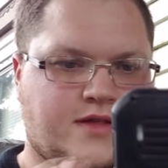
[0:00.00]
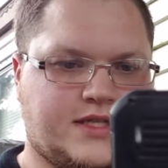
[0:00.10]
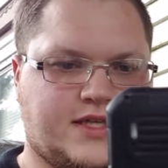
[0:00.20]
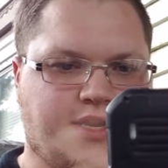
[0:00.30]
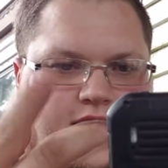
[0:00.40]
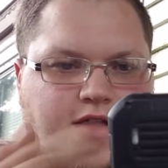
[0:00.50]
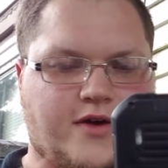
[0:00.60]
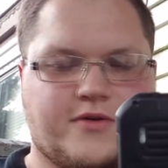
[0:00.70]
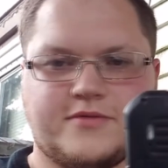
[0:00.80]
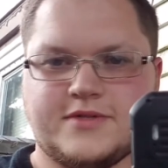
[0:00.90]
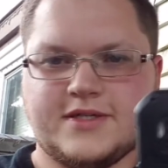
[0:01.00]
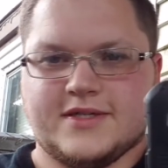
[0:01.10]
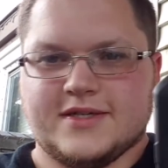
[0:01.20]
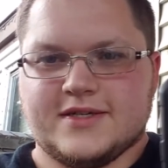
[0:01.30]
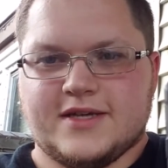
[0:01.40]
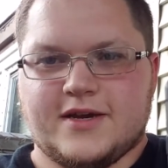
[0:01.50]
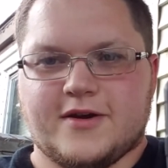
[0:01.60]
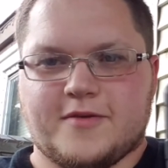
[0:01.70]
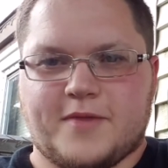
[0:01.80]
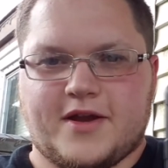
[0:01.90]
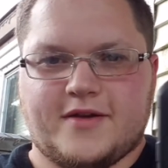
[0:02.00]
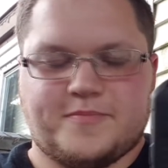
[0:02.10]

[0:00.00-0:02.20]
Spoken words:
Let's let it go. Here a minute.